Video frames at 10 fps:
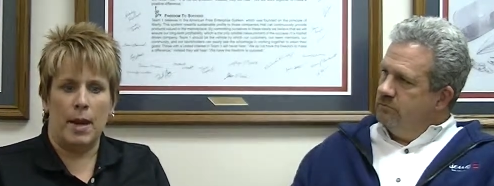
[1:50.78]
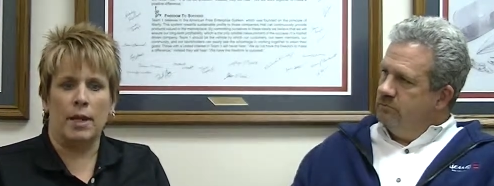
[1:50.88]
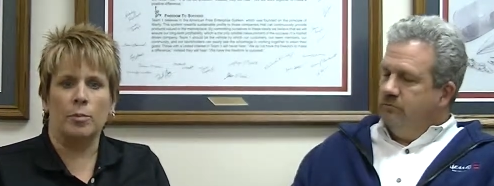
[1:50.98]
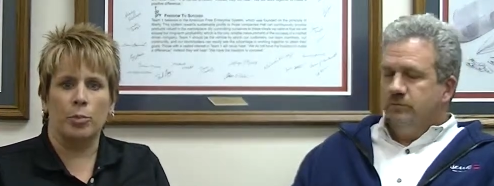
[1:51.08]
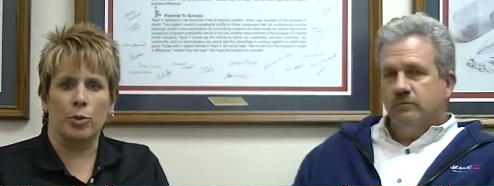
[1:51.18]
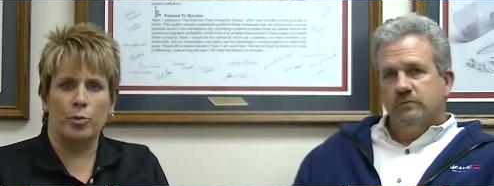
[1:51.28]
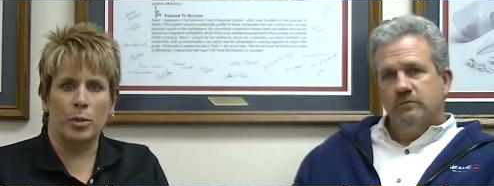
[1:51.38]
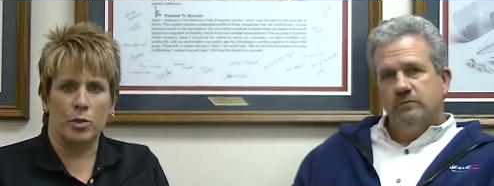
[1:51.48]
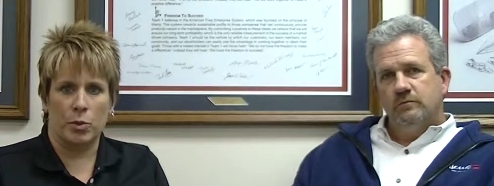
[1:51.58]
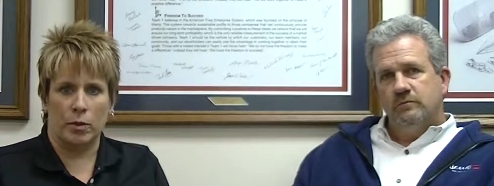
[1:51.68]
Speaker 1: made
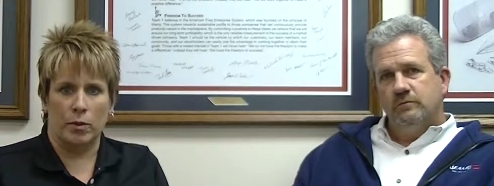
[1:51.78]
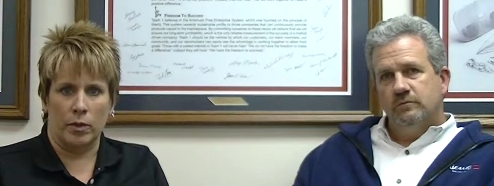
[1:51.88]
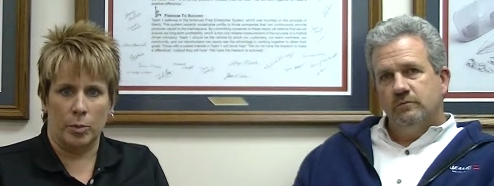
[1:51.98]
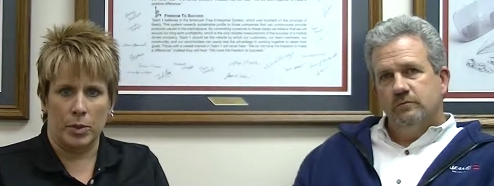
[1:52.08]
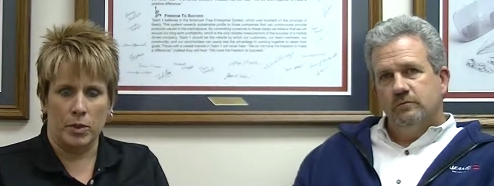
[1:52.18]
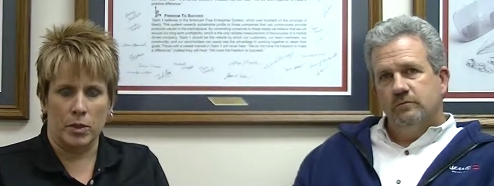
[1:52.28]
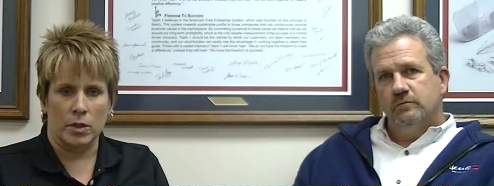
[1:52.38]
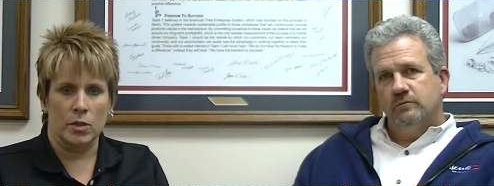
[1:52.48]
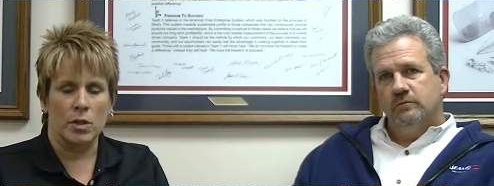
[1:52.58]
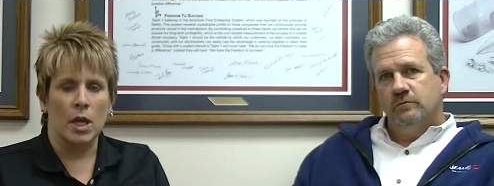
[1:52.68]
improvements within their
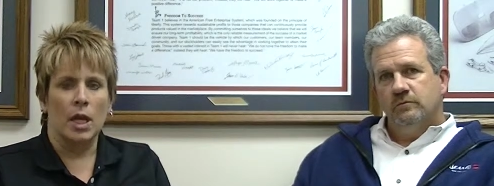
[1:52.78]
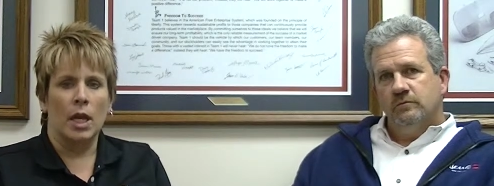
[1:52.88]
business